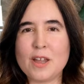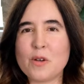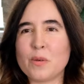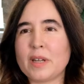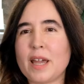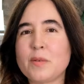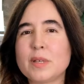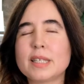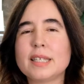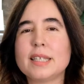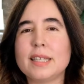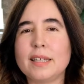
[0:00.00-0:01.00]
When I was a
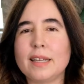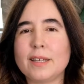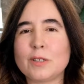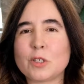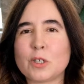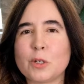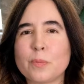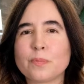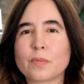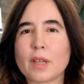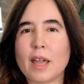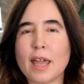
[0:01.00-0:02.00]
teenager,
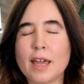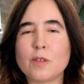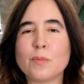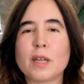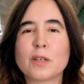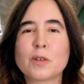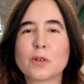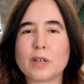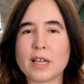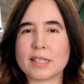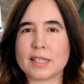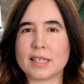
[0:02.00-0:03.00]
I had a medical
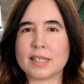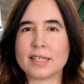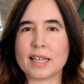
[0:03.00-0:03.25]
crisis